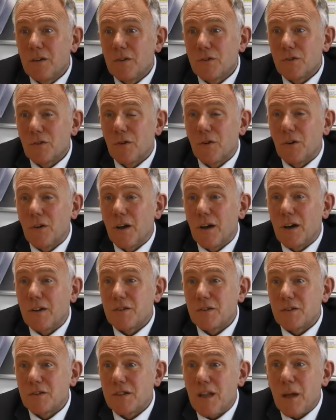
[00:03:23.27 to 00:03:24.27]
So
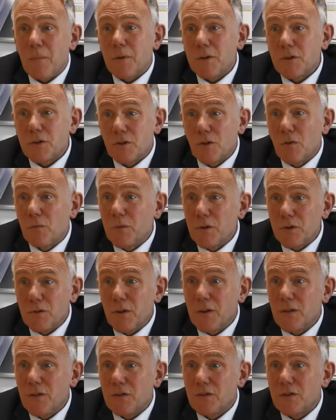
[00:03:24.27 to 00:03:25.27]
as a stepping stone
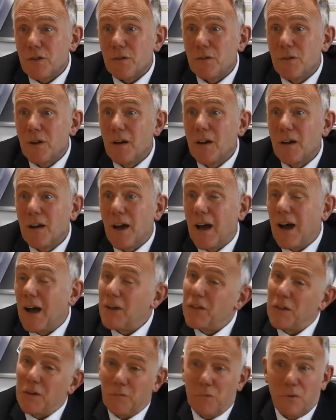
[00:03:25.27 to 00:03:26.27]
between the two,
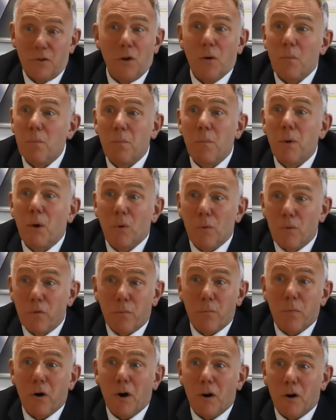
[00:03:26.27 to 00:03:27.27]
I think we've got
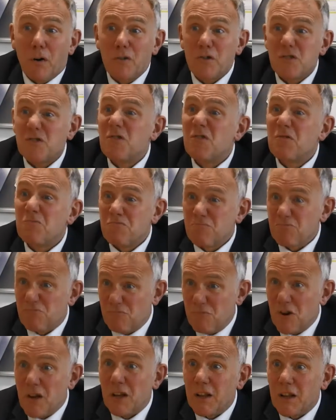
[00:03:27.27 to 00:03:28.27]
both parts
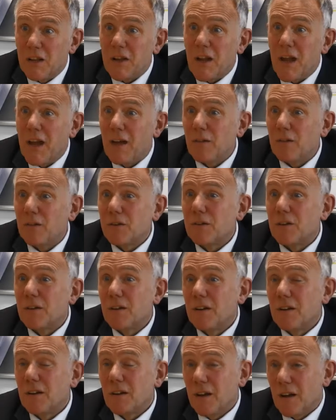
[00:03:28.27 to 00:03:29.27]
really nailed.
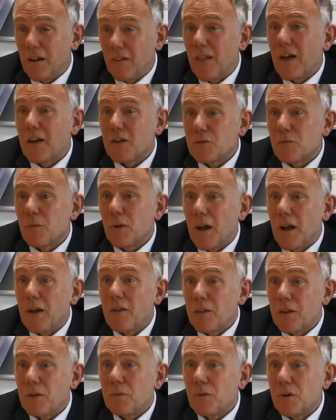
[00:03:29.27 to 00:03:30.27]
And that's what I
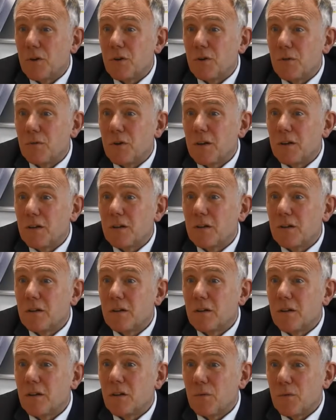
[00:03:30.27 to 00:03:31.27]
think we're unique.
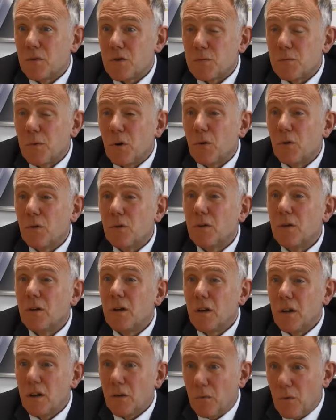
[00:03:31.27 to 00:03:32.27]
We're small,
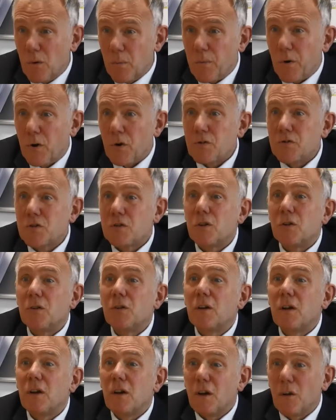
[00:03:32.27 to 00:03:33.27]
we're
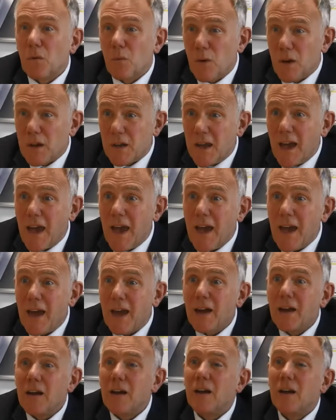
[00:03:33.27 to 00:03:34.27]
personal, we
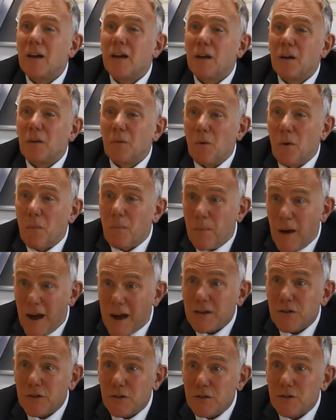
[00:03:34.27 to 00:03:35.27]
care, we're
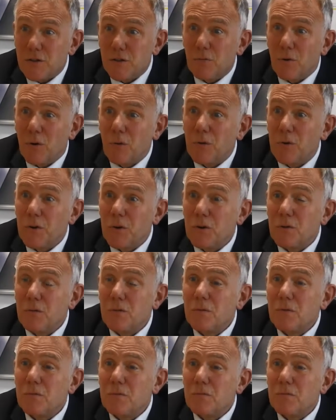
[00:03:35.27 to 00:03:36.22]
passionate at what we do,